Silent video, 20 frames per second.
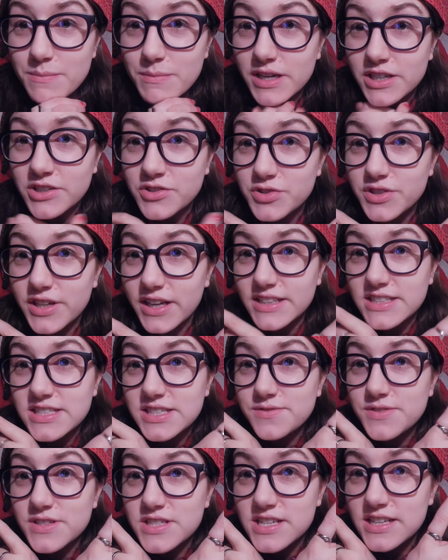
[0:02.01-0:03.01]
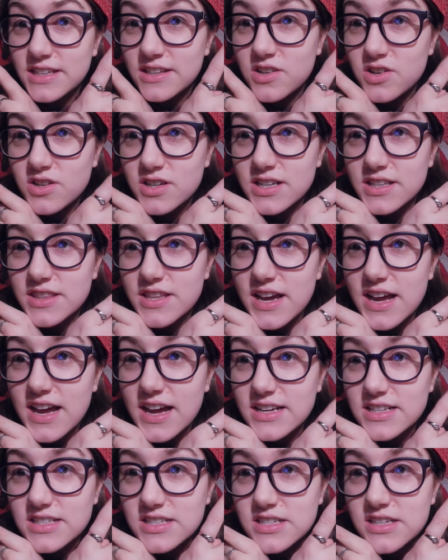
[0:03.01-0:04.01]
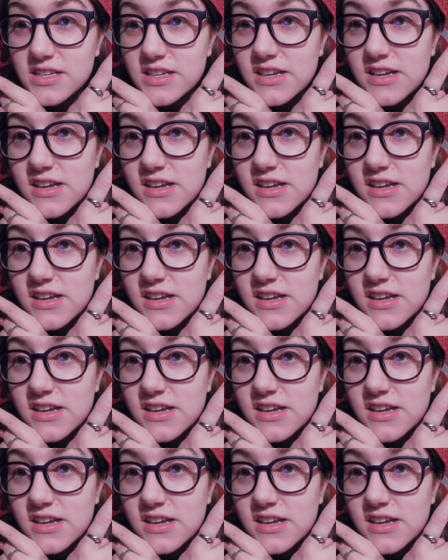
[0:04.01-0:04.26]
my creativity? Look at that.